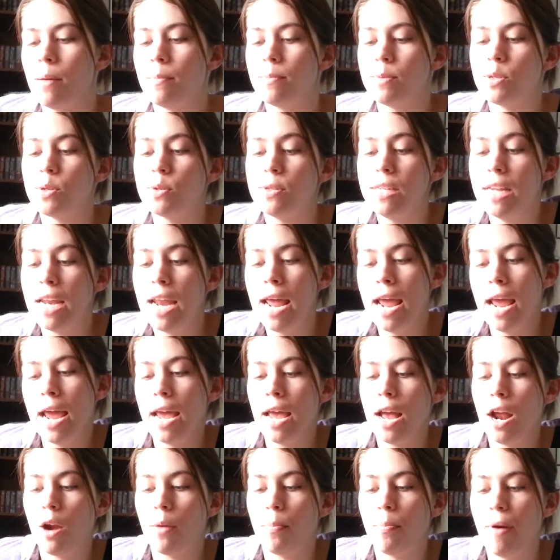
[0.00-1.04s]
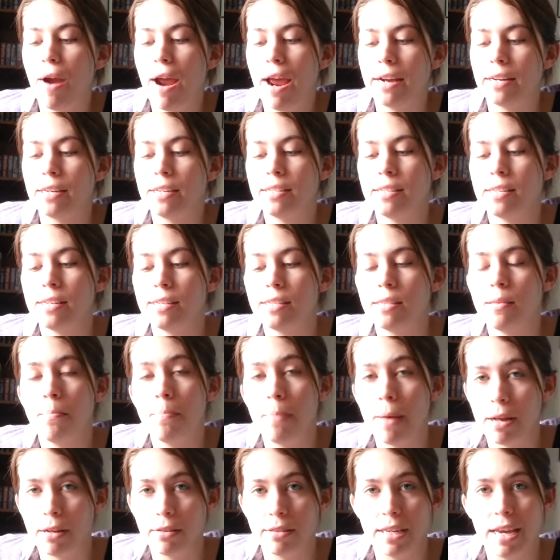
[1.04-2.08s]
So today our practice is the
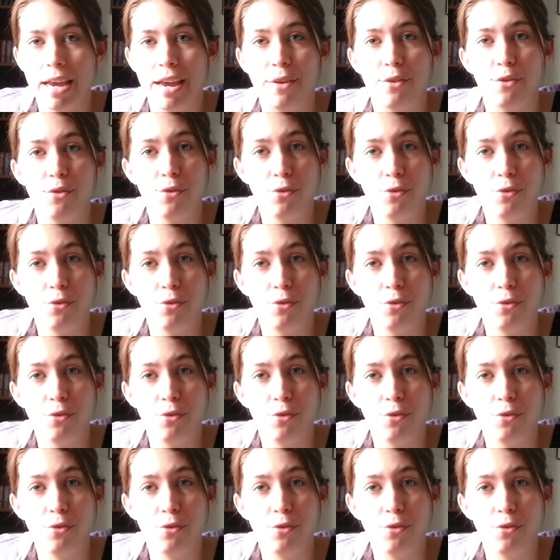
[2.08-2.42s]
Beltane